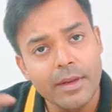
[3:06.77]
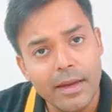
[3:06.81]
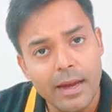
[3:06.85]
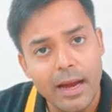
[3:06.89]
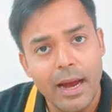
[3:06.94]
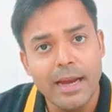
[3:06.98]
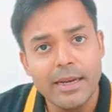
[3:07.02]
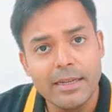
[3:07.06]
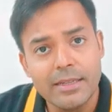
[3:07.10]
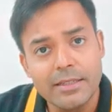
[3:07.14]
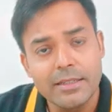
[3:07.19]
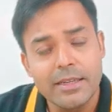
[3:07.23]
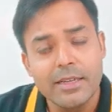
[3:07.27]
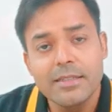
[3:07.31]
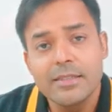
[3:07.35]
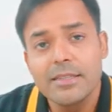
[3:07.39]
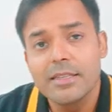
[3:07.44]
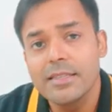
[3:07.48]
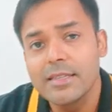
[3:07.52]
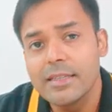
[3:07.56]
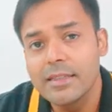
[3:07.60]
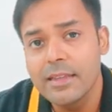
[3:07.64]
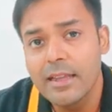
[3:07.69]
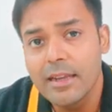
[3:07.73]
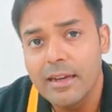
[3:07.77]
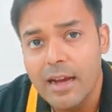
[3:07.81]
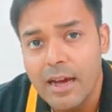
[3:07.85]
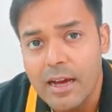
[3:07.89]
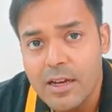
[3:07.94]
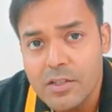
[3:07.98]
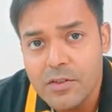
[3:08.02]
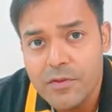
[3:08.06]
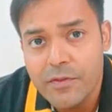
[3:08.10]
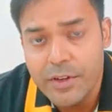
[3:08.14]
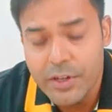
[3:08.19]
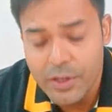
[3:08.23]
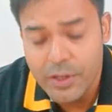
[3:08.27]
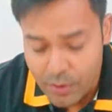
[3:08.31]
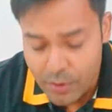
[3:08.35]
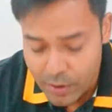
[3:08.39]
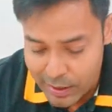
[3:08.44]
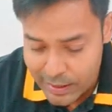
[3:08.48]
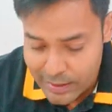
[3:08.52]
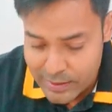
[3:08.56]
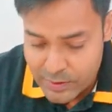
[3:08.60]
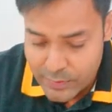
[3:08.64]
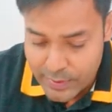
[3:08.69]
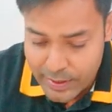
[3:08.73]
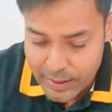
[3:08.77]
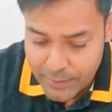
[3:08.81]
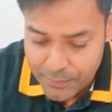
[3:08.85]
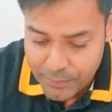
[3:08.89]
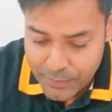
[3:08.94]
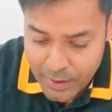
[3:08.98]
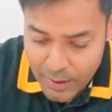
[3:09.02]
I discussed this in the last video as well.